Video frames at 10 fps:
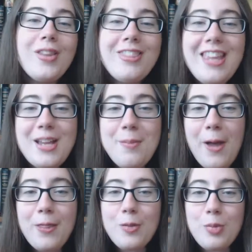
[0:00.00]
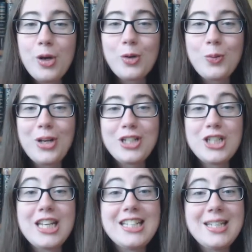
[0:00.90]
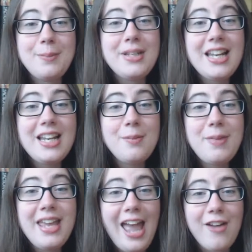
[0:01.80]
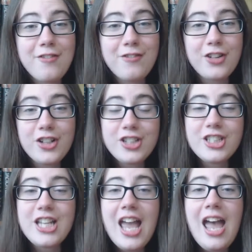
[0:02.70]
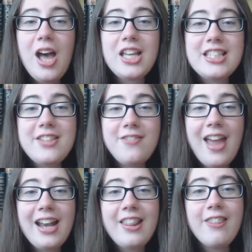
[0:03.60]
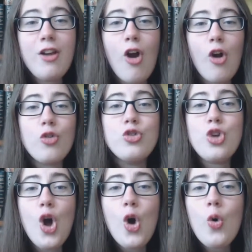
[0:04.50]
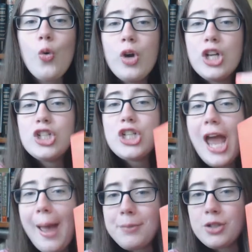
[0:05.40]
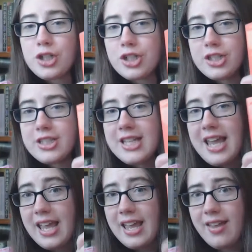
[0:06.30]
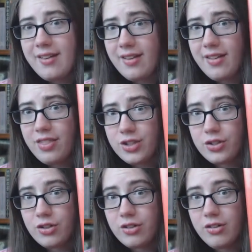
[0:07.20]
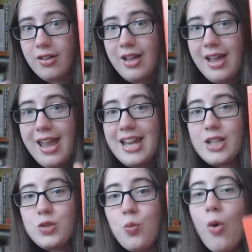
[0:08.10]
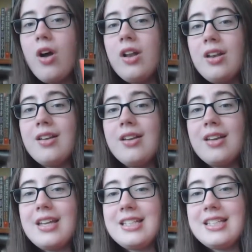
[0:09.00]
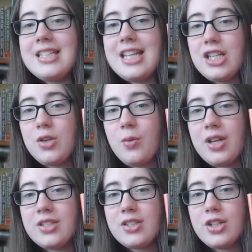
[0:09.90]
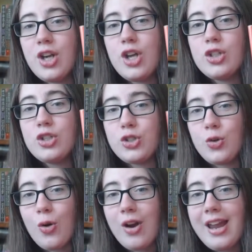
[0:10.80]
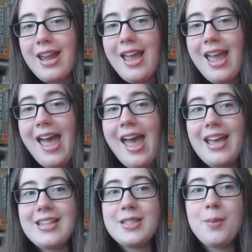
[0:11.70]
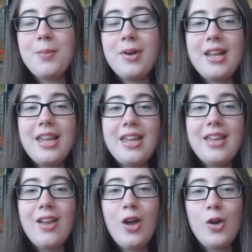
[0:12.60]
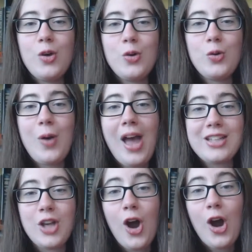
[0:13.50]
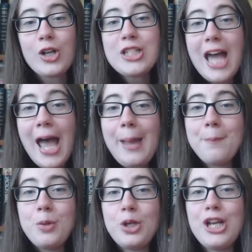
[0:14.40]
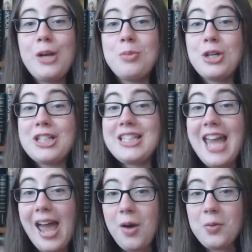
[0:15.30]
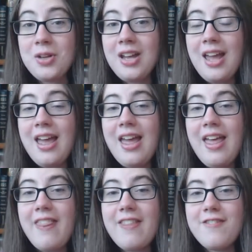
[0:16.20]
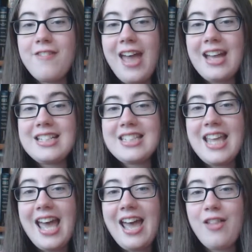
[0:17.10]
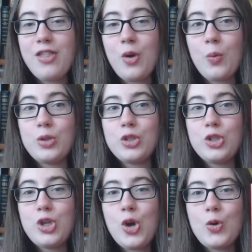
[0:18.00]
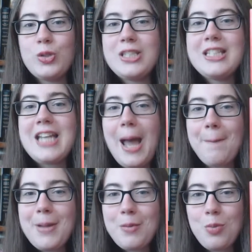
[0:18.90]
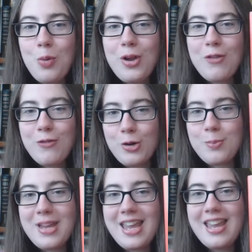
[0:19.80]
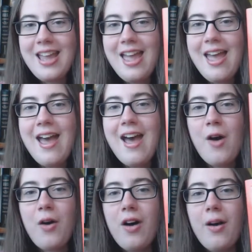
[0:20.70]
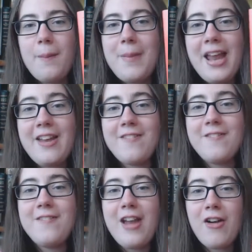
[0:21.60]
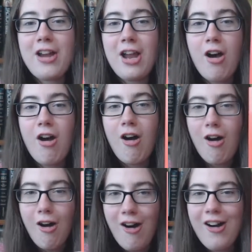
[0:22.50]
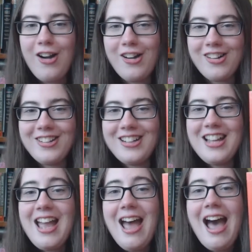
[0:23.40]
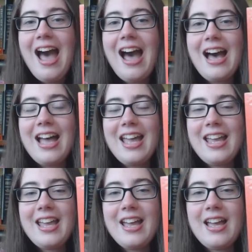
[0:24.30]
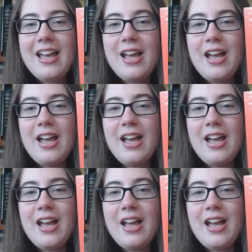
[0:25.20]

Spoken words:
One thing about the book which intimidated me at first is the fact that there are no chapters in The Circle. It is one continuous story. As somebody who has a hard time putting a book down, the fact that there was no stopping point for me made it very hard. I